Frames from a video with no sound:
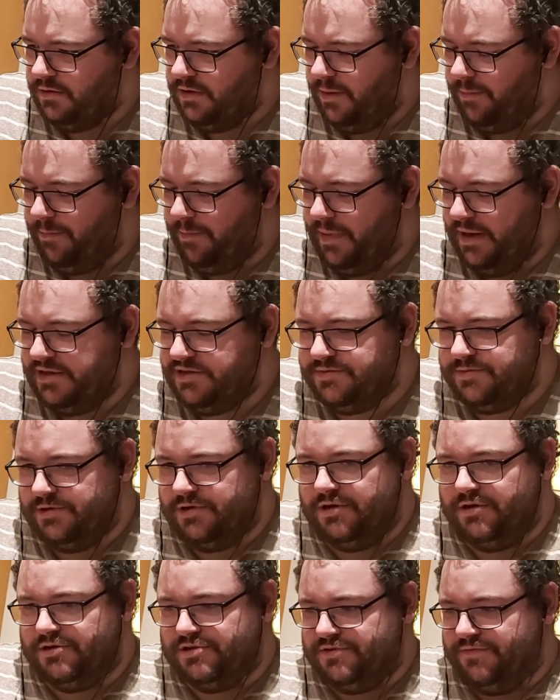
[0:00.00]
That
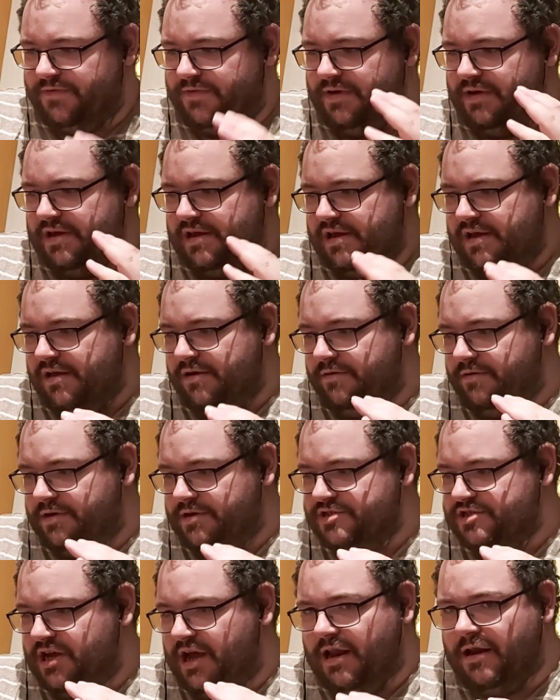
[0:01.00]
basement looks
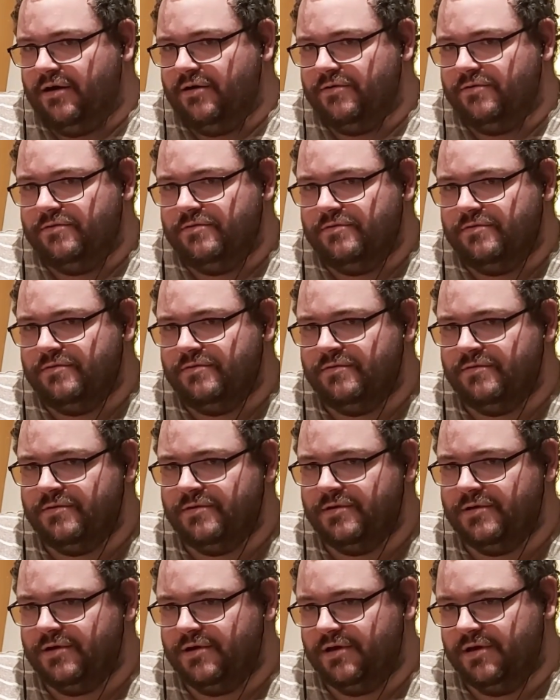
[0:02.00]
very shallow.
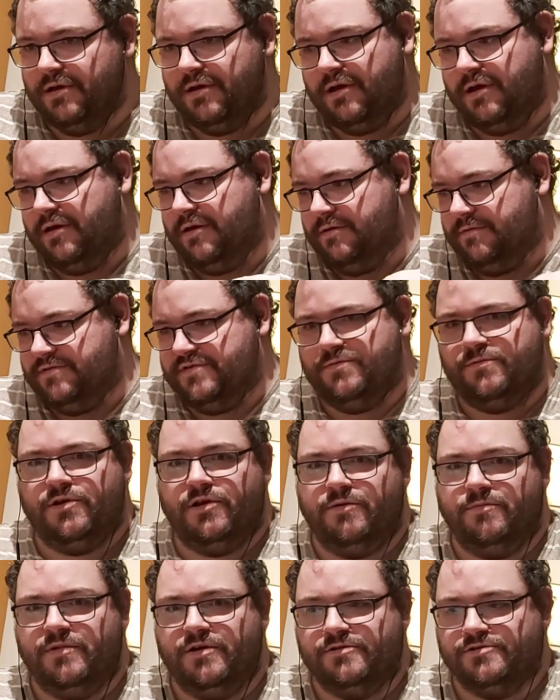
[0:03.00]
Like someone
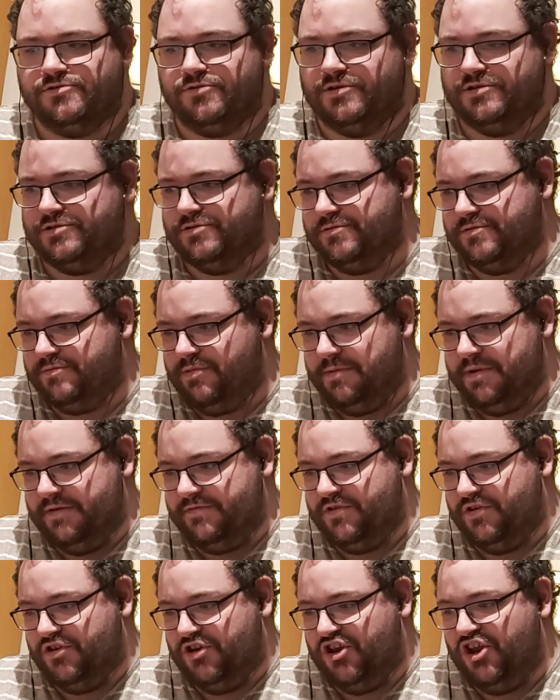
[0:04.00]
like me who's quite tall would probably
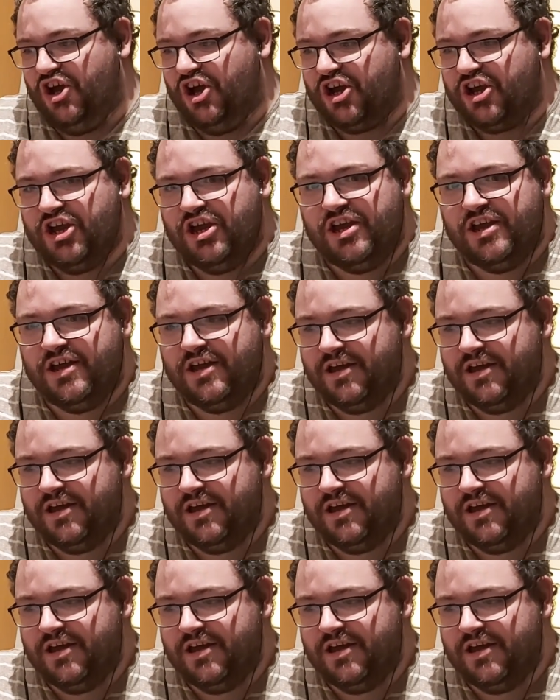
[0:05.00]
have to duck.